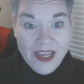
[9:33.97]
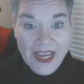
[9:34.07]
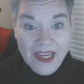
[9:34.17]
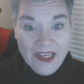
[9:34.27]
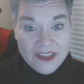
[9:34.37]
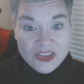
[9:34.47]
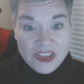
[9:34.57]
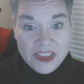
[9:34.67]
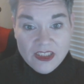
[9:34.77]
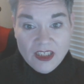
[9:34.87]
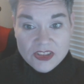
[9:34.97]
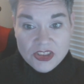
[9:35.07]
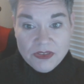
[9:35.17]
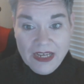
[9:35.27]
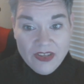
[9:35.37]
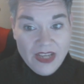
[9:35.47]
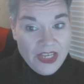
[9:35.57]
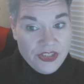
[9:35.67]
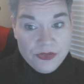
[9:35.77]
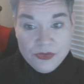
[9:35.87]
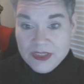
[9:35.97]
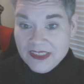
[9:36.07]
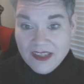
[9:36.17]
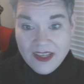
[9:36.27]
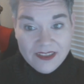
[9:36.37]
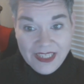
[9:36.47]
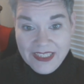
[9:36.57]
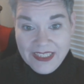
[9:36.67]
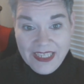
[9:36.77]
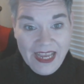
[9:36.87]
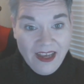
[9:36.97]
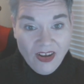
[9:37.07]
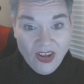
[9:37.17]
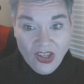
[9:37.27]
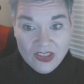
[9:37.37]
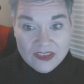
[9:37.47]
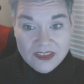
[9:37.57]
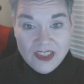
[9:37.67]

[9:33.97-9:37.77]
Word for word: And she called you out, and you did not like it at all.